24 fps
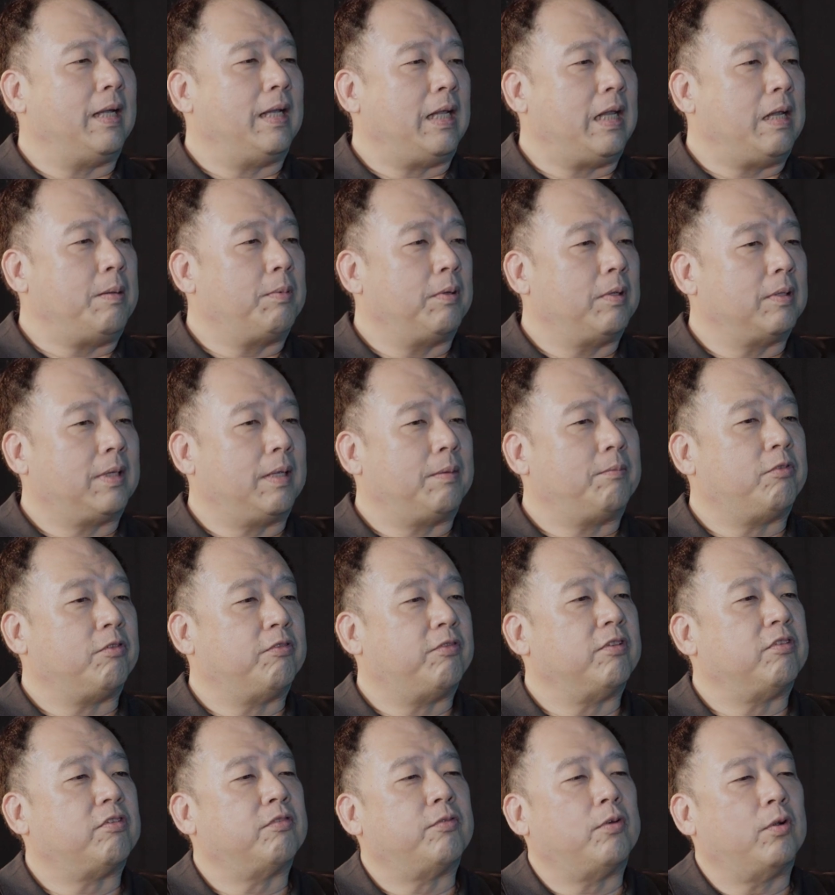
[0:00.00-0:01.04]
enable them to
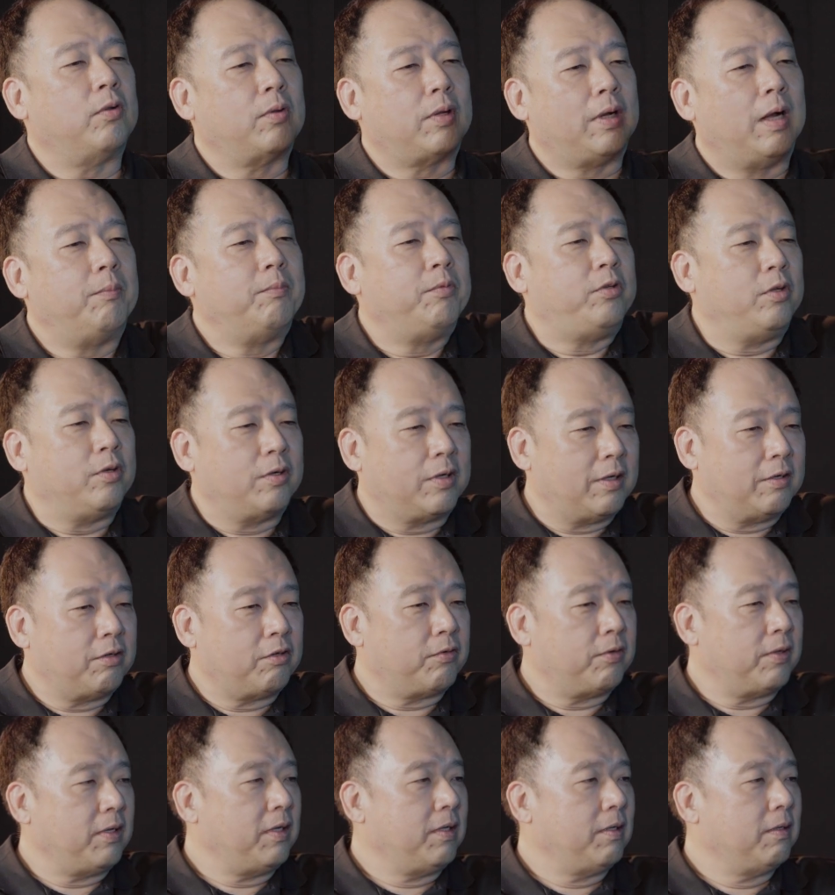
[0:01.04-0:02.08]
first of all come to your
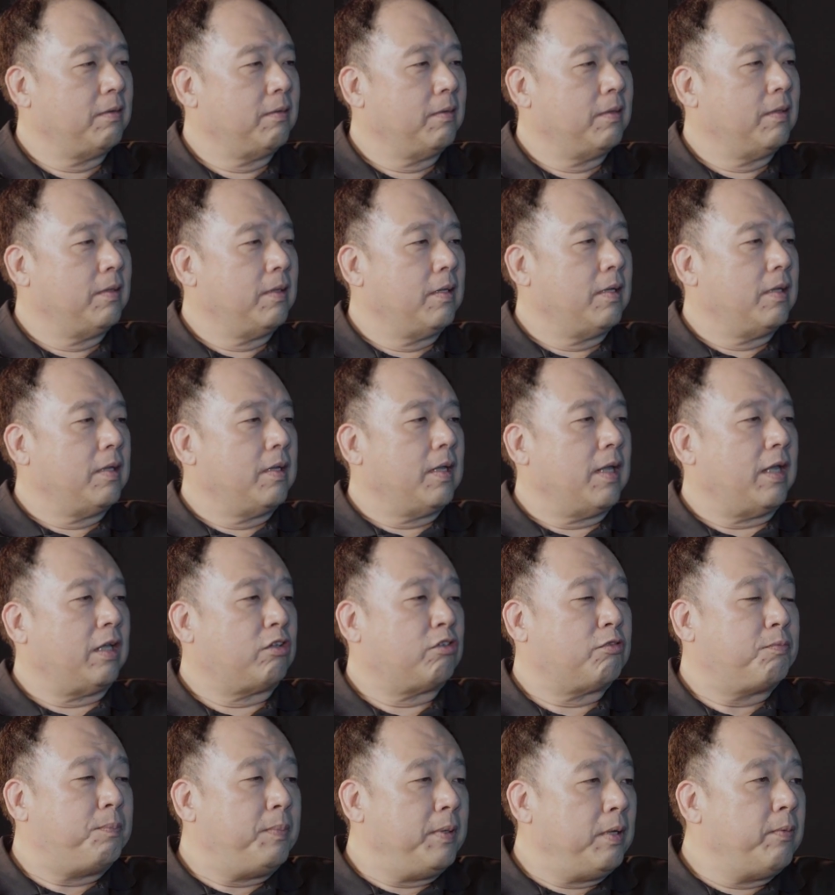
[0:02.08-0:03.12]
country,
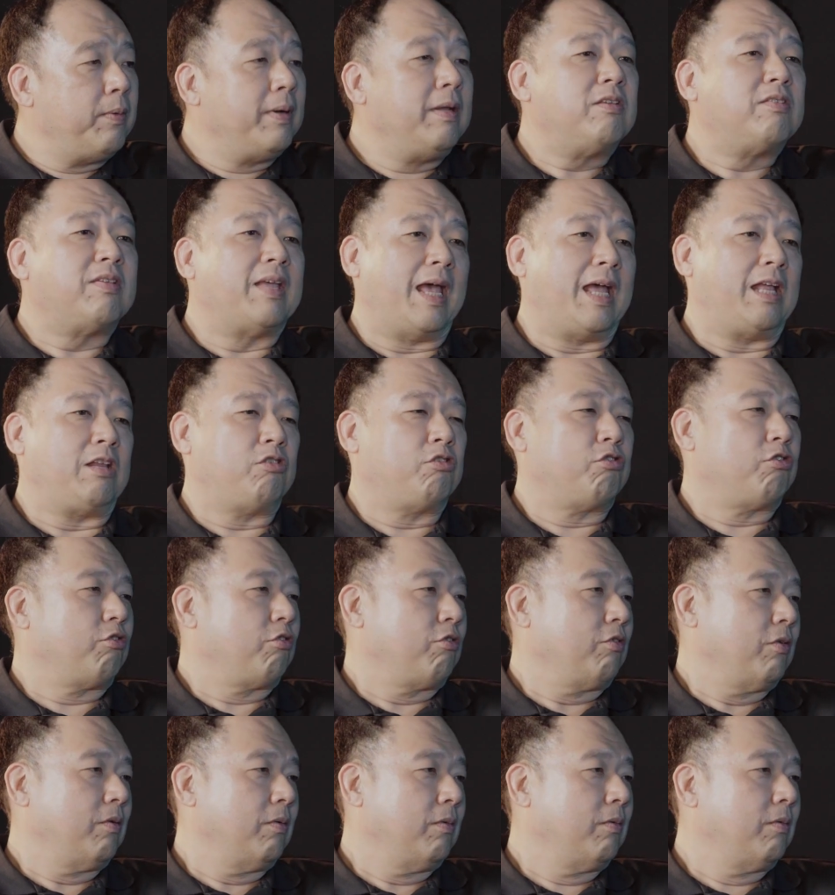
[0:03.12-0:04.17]
experience
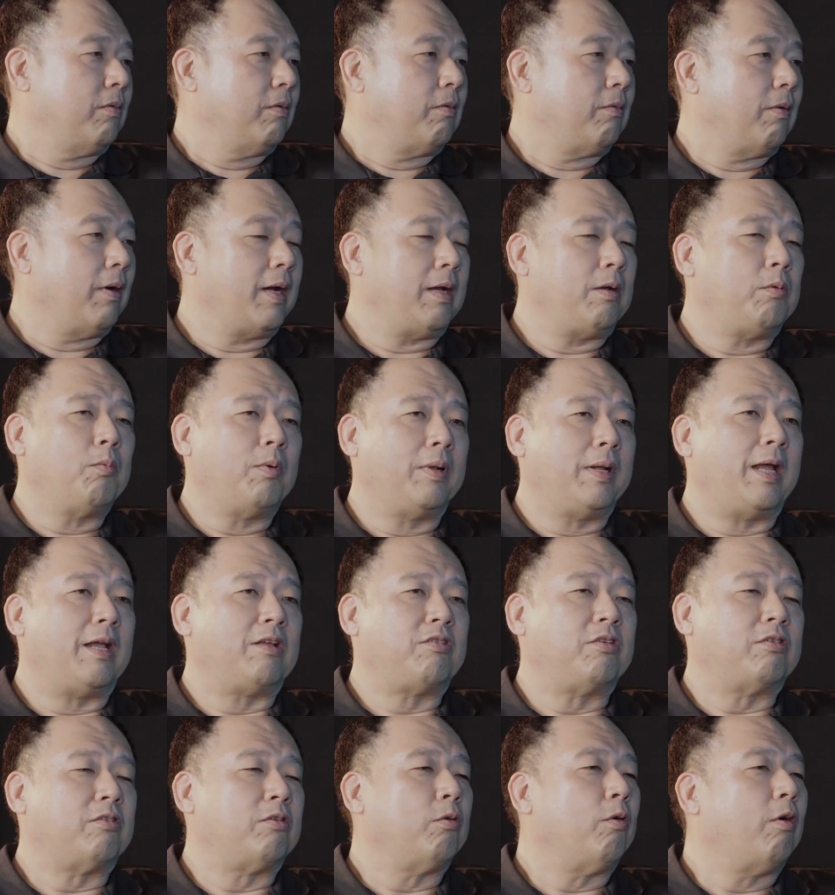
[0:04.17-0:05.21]
Hatch, right? What
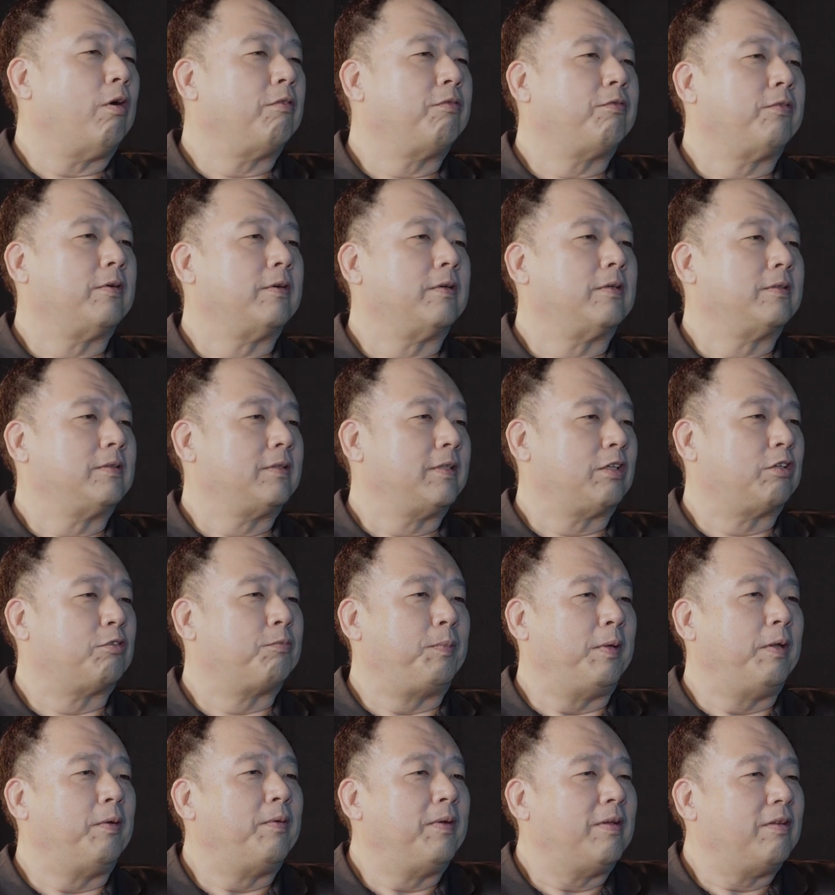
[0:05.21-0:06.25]
Hatch has to offer,
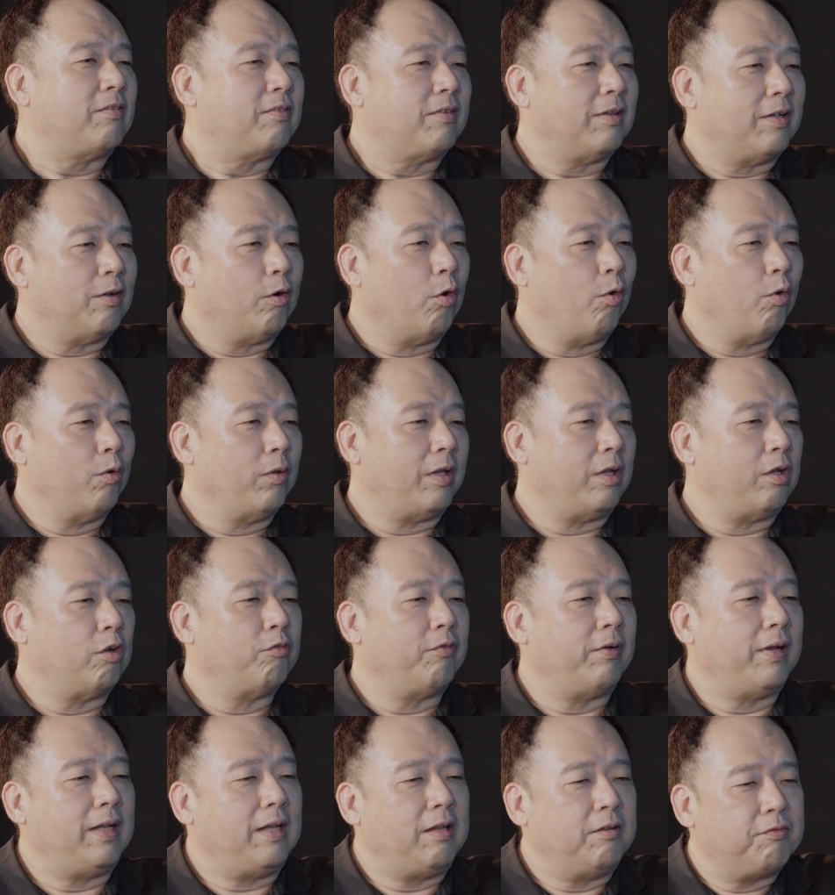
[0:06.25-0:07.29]
experience the whole
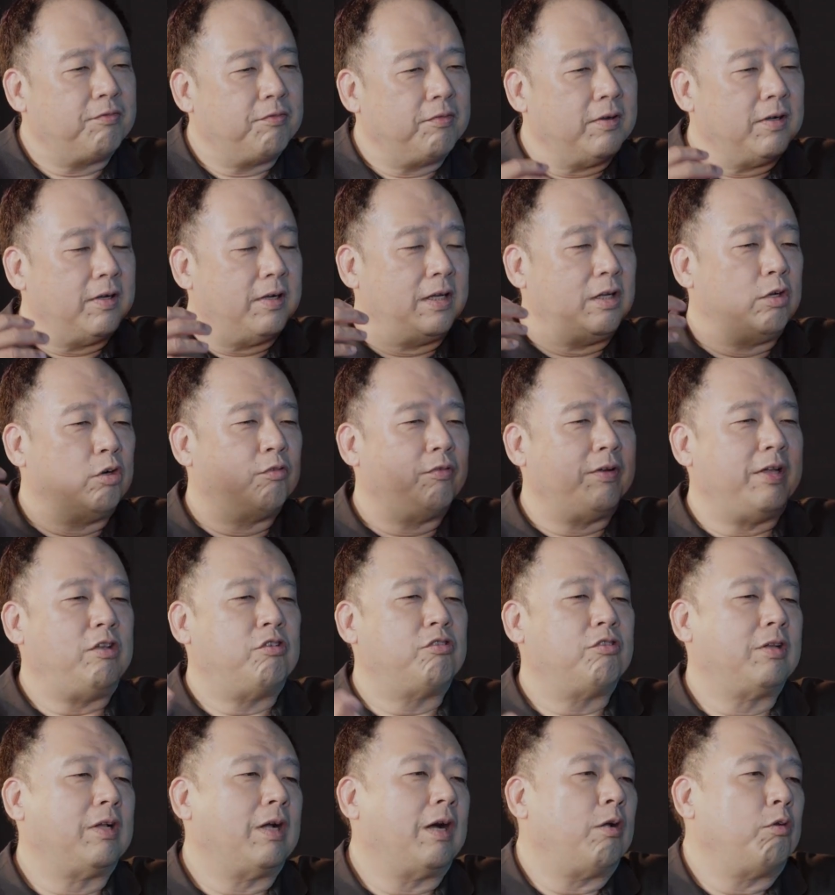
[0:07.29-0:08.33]
innovative uh,
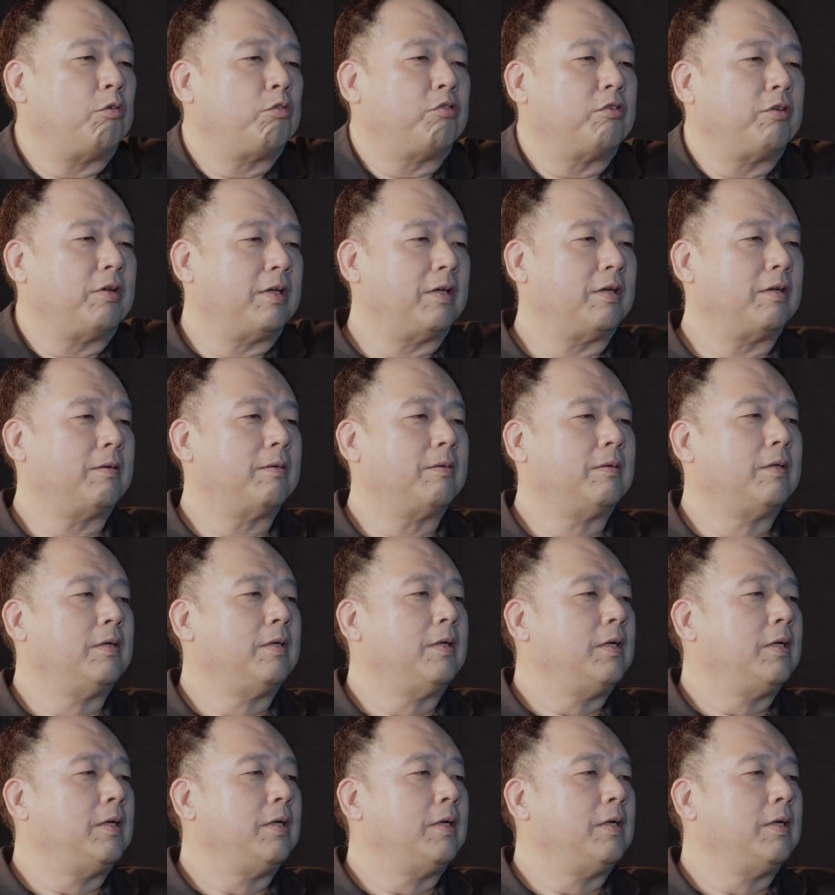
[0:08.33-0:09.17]
innovation culture here,